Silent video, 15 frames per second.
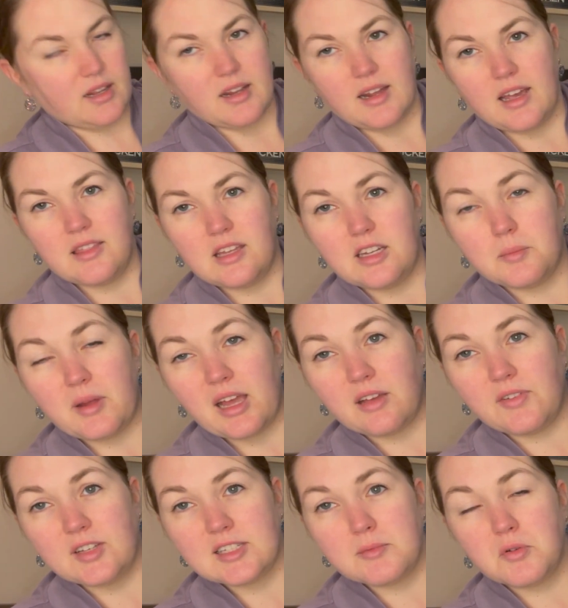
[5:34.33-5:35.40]
And then your bag
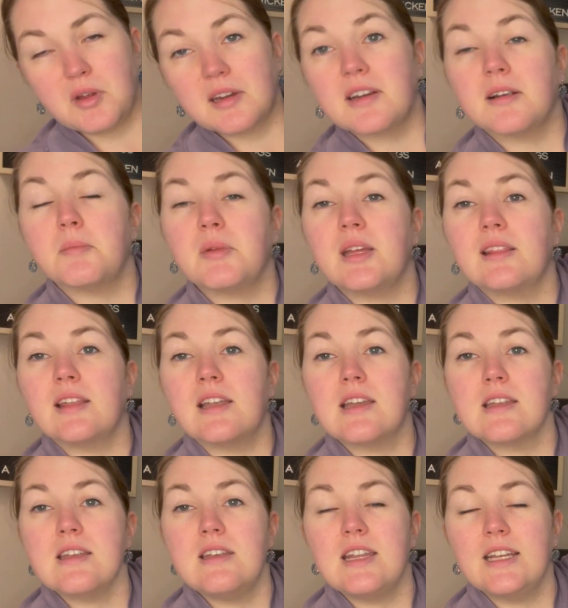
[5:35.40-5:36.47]
fills up quicker than
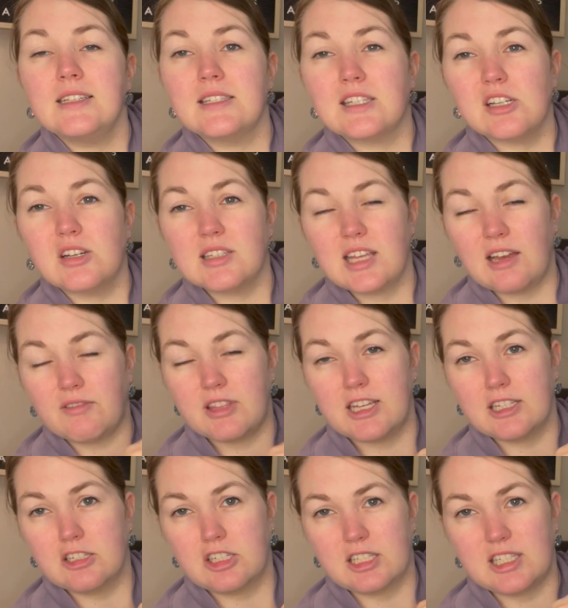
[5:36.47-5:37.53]
it needs to because
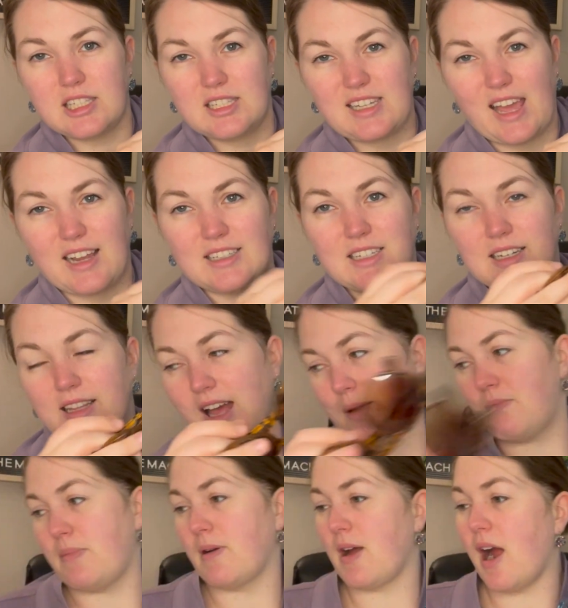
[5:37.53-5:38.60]
everything's just stacked into that
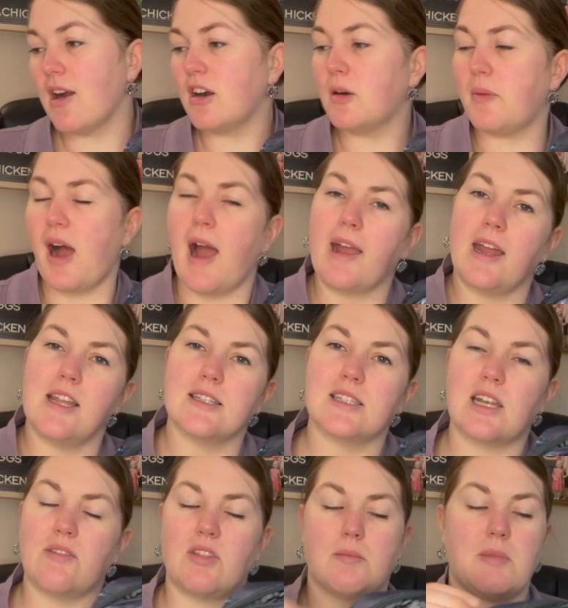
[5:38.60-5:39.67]
cargo pocket
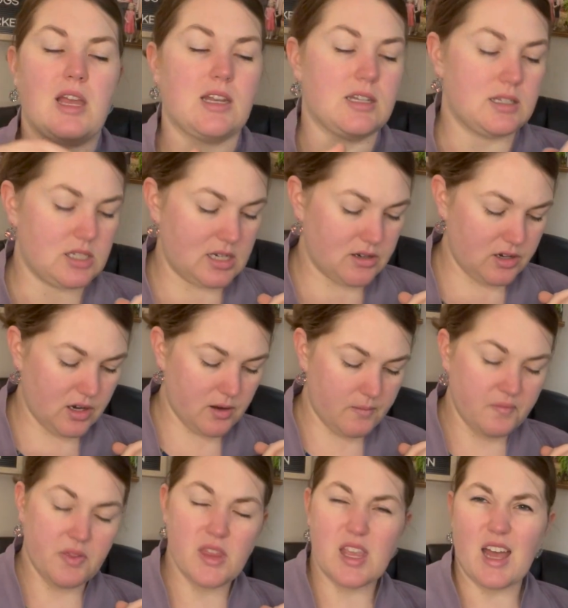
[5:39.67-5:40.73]
instead of the main interior.
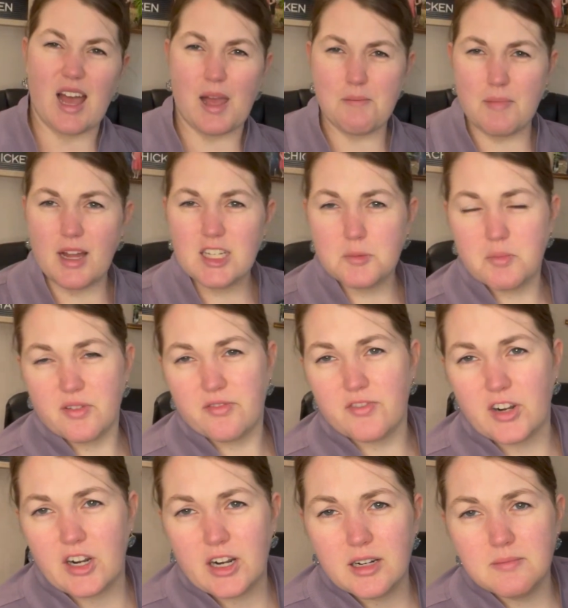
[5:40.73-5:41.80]
I much
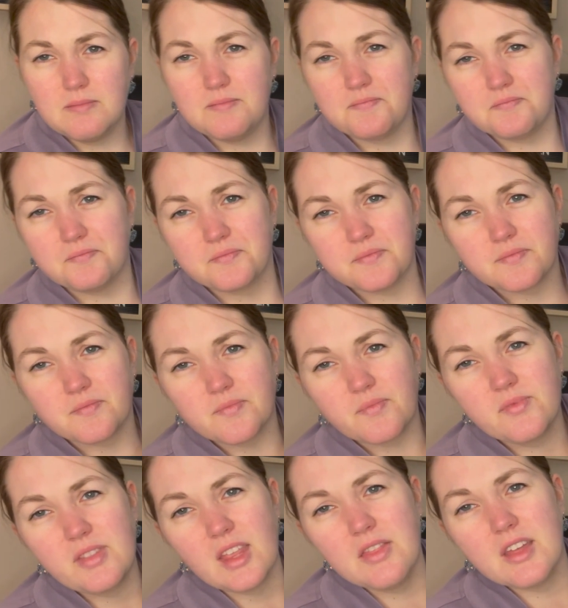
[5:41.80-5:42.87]
prefer
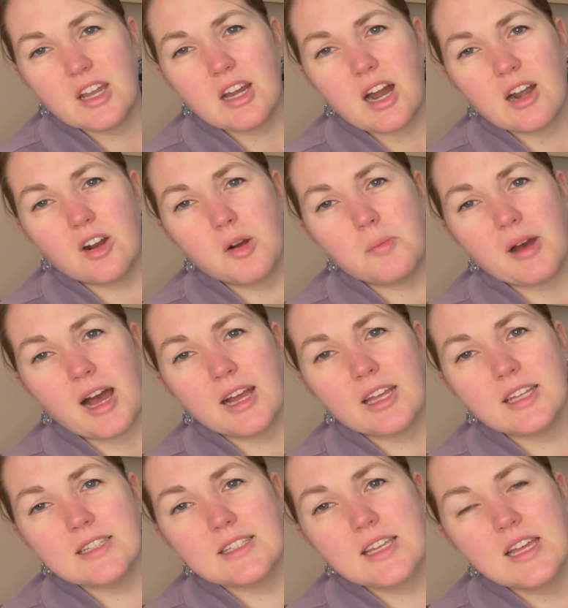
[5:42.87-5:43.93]
the cargo
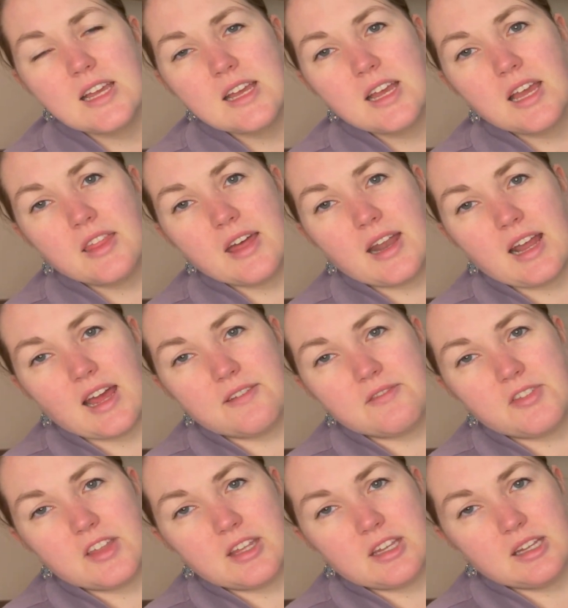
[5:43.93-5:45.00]
pockets that have
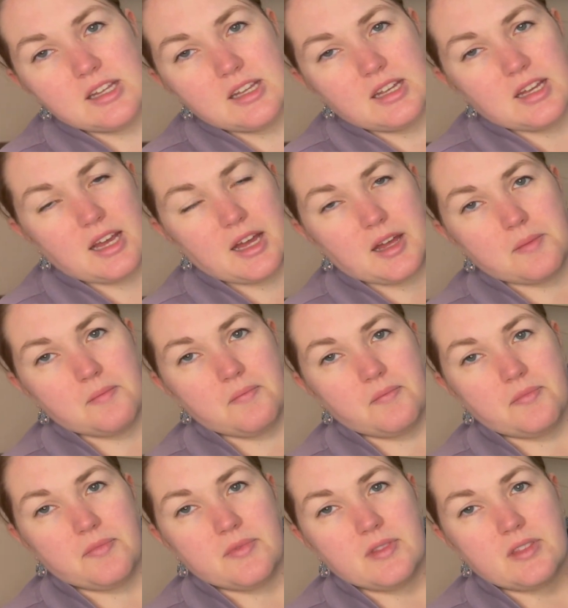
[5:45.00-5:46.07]
the,
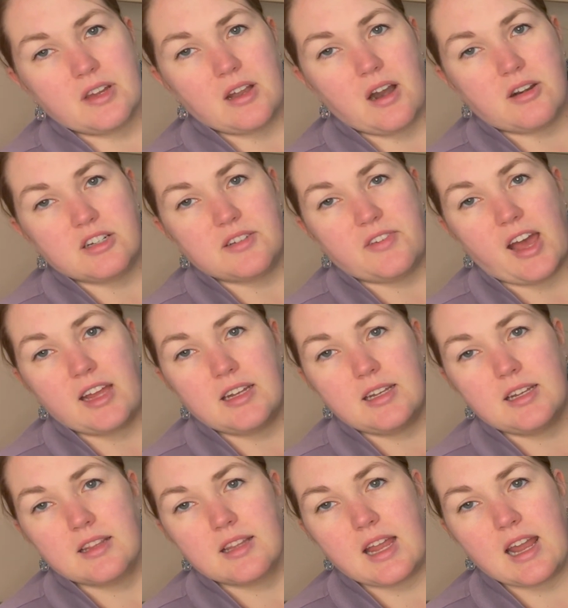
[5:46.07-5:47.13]
that are divided,
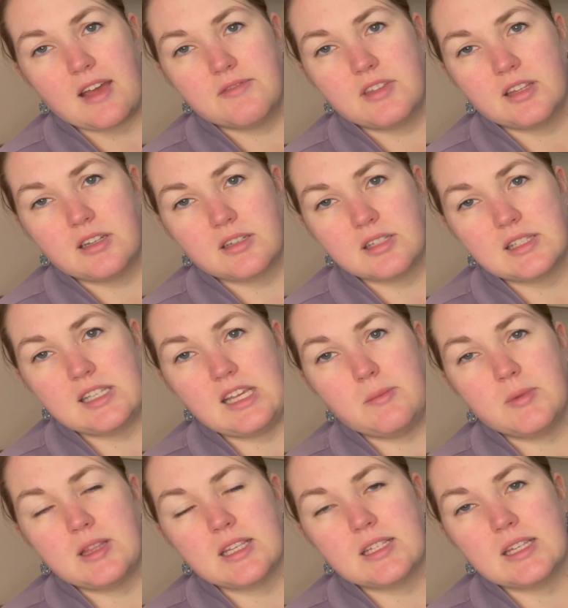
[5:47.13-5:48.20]
that have the little seam
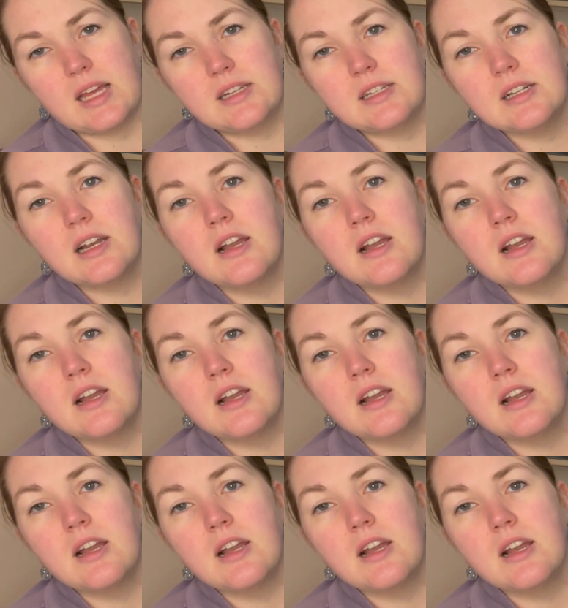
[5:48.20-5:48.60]
in the center.